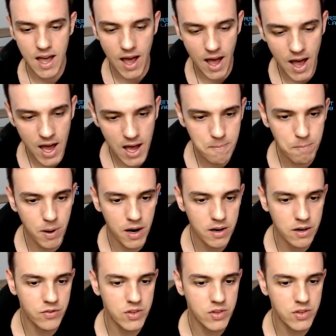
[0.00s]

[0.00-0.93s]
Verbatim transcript: I'm part of